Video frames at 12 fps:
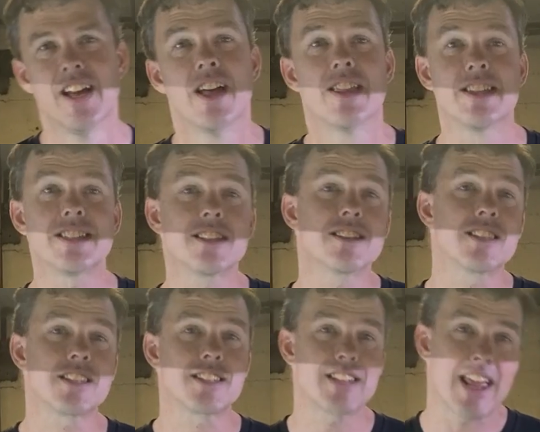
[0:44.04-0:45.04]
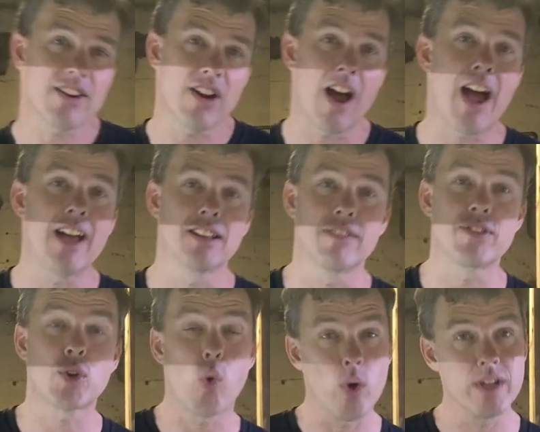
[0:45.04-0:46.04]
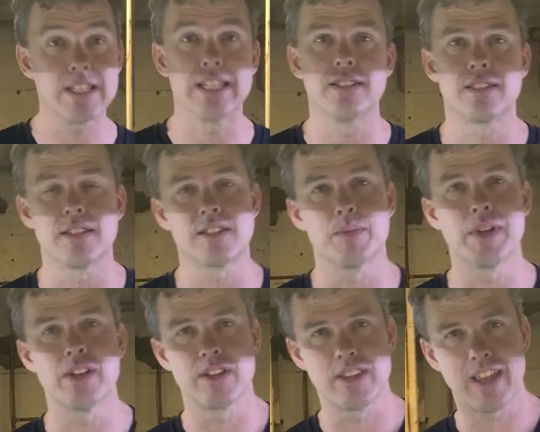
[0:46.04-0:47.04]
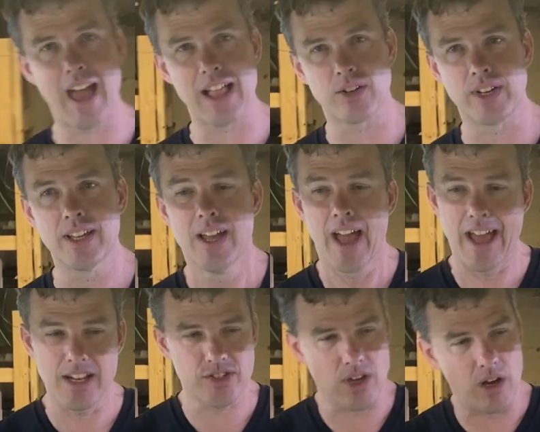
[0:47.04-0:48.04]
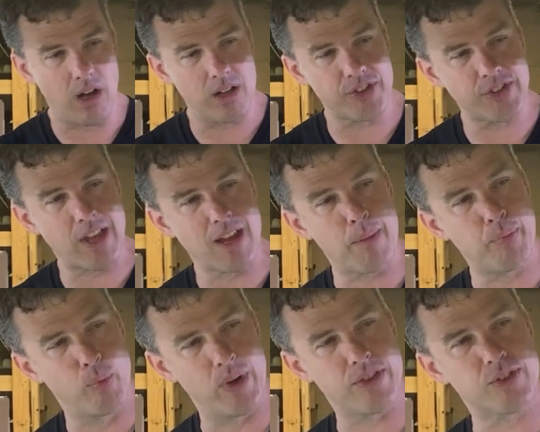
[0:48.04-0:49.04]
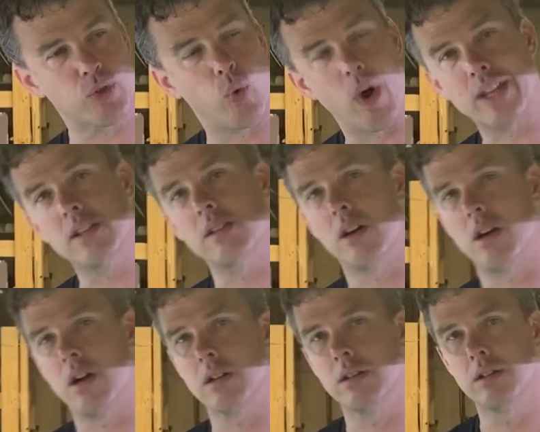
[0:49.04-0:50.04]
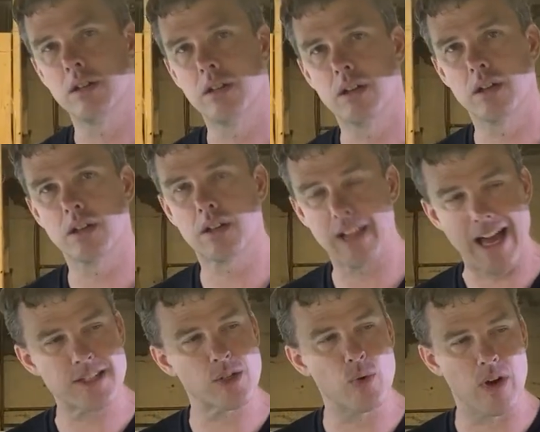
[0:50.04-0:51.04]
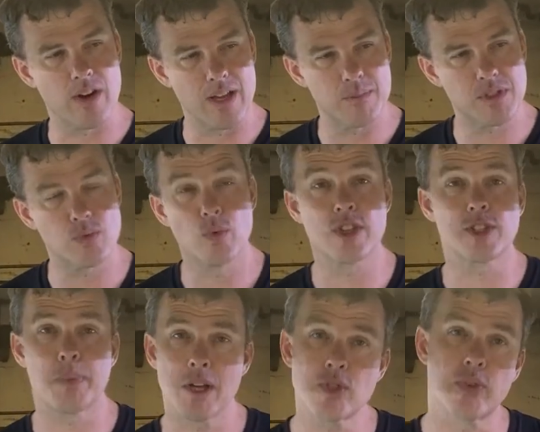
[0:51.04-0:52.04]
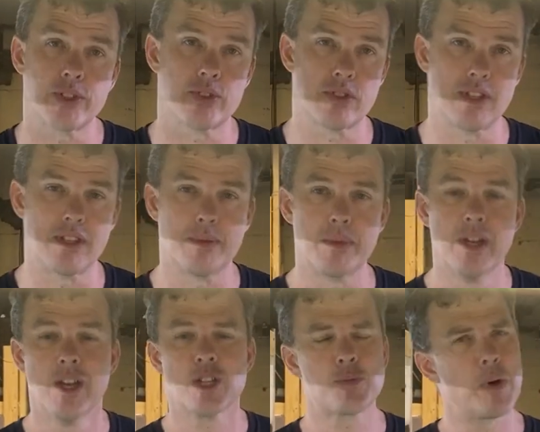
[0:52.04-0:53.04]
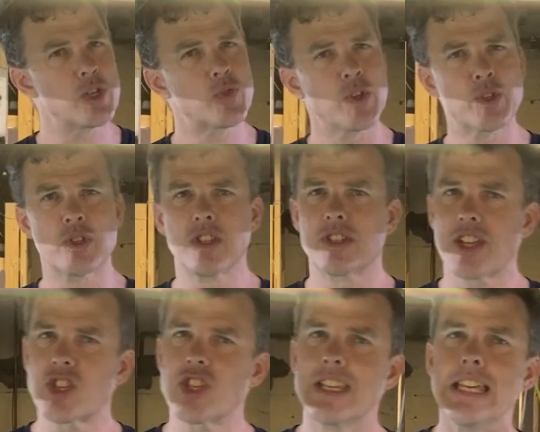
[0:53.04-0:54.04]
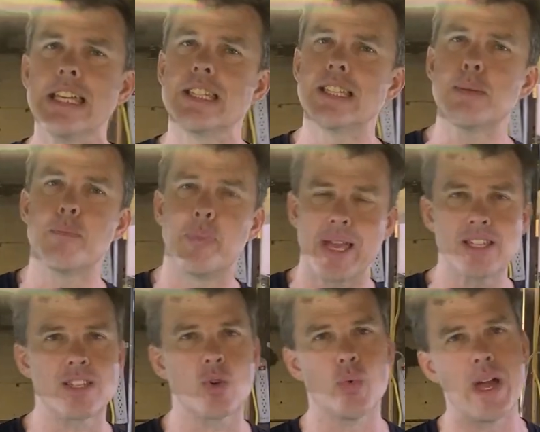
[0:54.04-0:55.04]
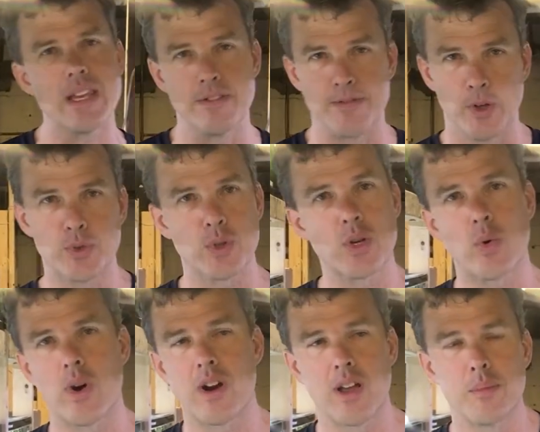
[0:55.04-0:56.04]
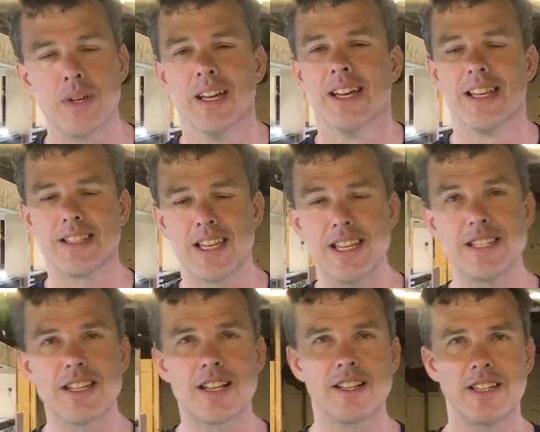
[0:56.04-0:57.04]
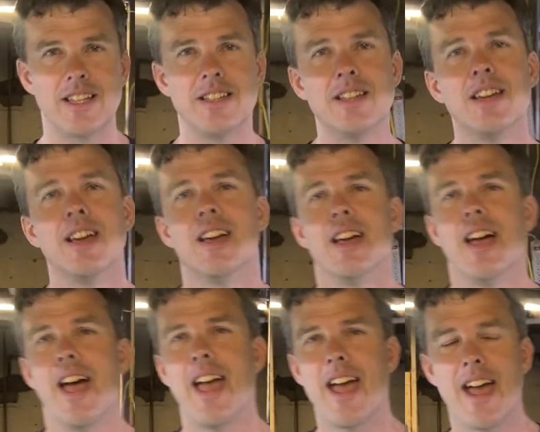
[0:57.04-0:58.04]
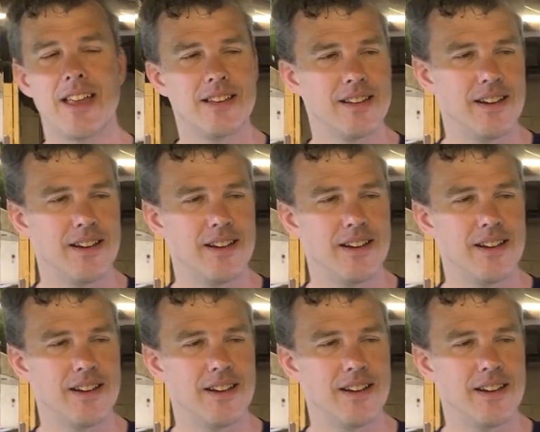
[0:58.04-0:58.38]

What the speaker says: This is the center aisle of the quarantine system here in the gallery, and it's all set up with 20 long glass aquariums with sponge filters in them. Sponge filters is such an easy, basic way to filter an aquarium. It's easy to clean, and